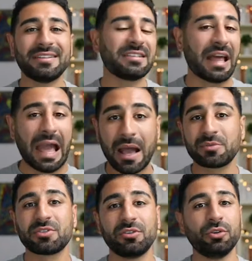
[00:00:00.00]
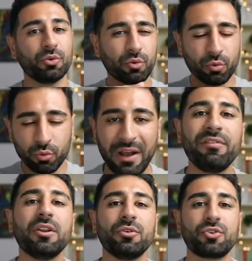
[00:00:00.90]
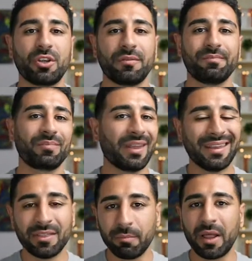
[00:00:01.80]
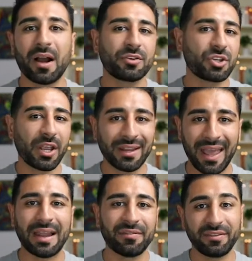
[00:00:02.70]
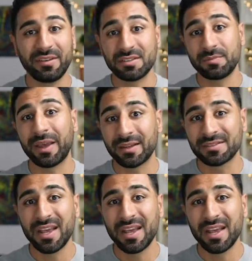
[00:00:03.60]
is an absolute revolution in the blockchain NFT space.